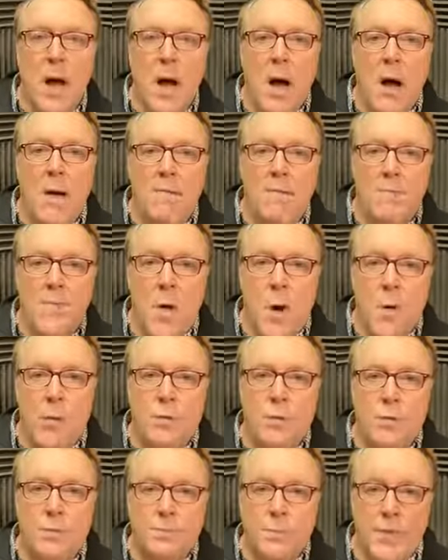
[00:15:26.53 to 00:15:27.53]
of
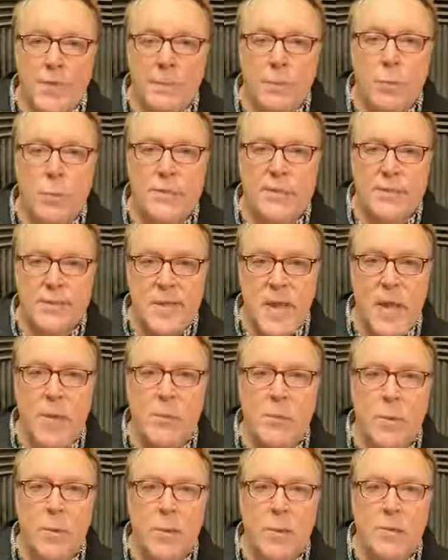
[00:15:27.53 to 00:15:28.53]
those people
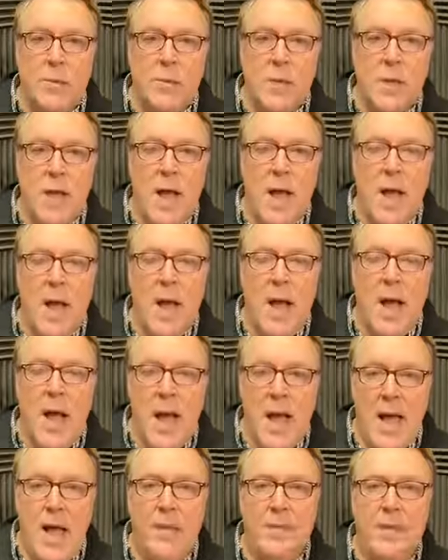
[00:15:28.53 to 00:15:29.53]
sampled
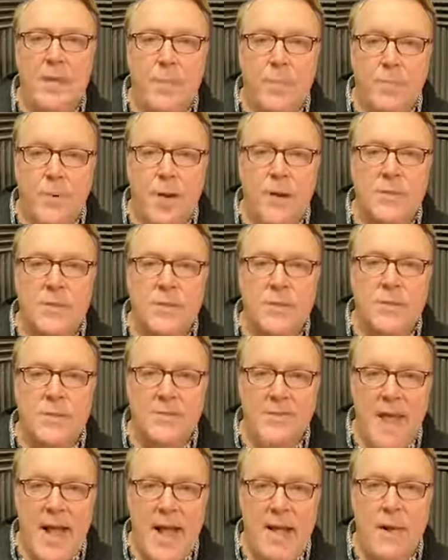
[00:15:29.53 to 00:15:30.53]
had the presence
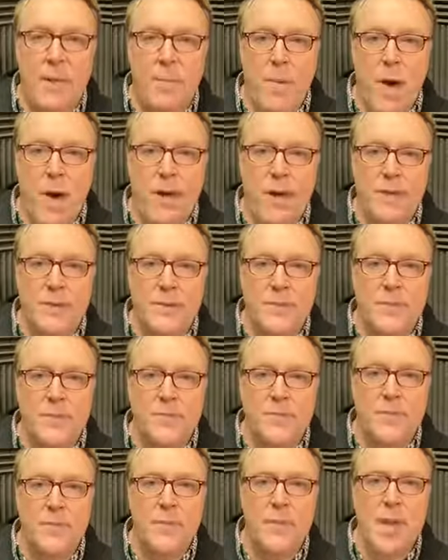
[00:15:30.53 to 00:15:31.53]
of antibodies.
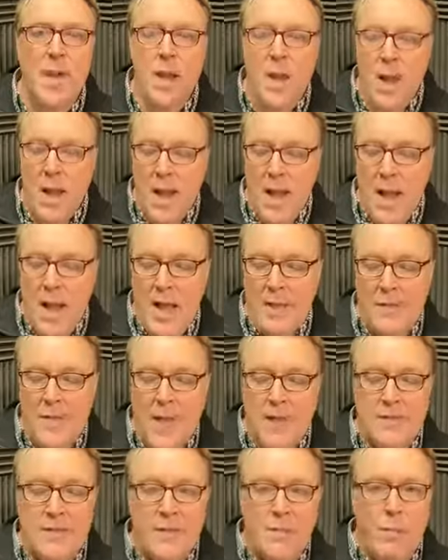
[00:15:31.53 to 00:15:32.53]
And
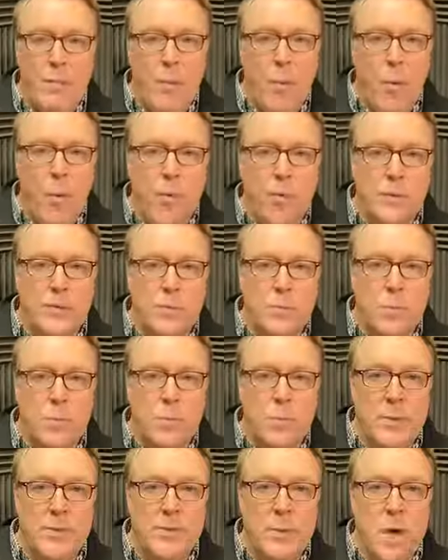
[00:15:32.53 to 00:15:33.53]
that's important
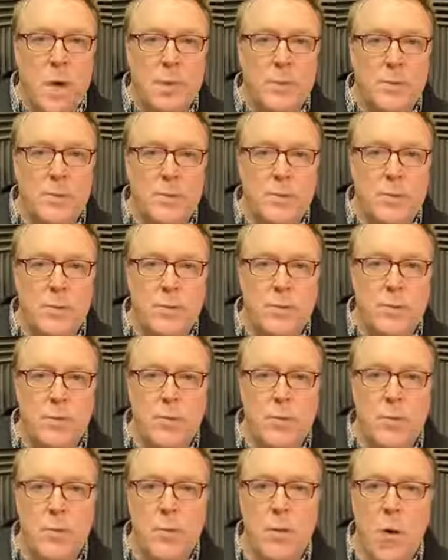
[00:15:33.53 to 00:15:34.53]
when we talk to
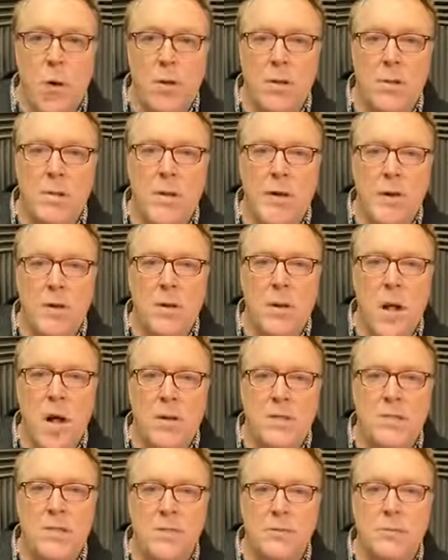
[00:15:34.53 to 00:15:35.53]
you all about a
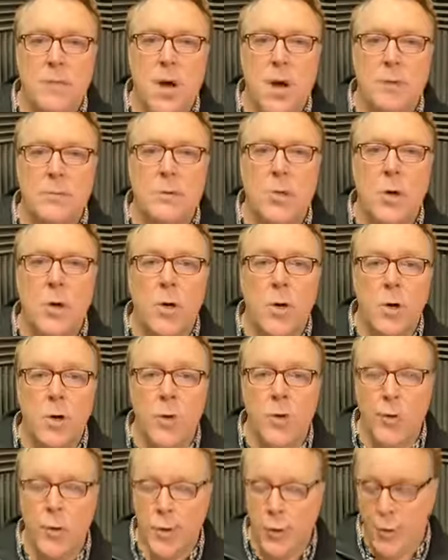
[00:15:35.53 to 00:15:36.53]
concept called
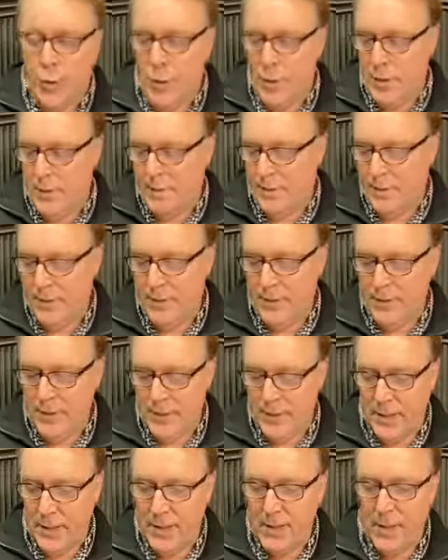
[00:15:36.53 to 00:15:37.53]
herd
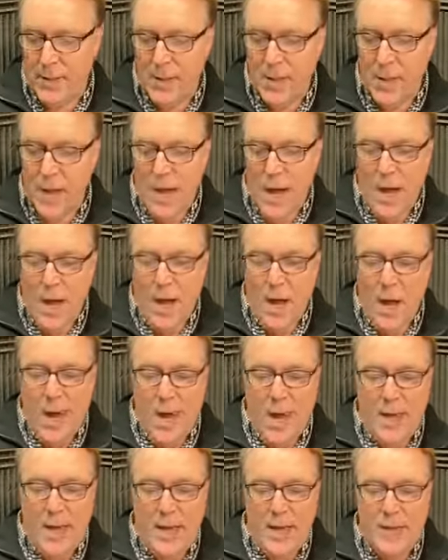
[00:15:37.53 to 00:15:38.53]
immunity,
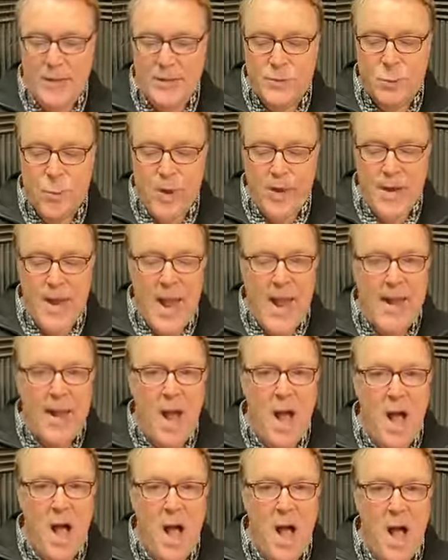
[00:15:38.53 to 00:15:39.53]
is when a
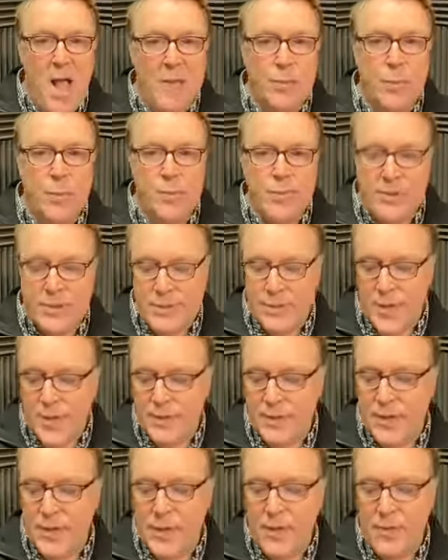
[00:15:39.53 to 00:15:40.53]
high
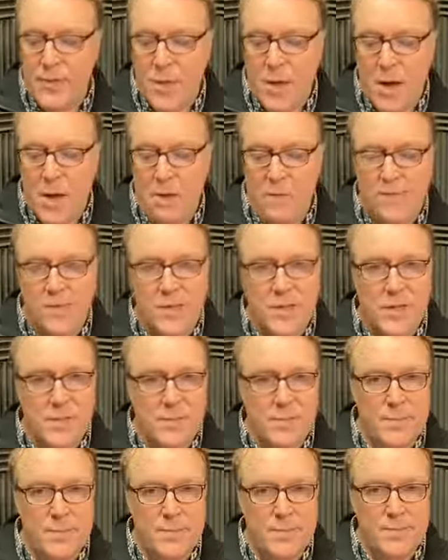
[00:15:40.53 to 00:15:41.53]
percentage of the
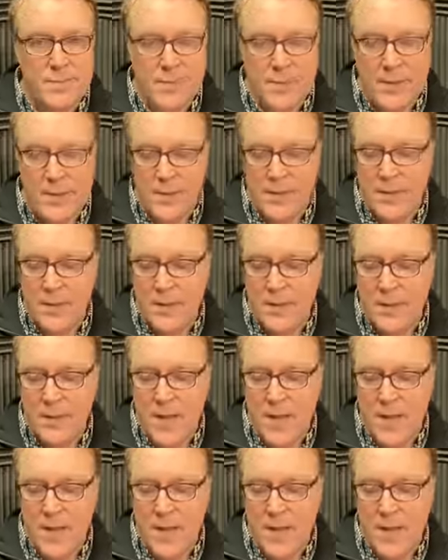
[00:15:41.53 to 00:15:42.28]
community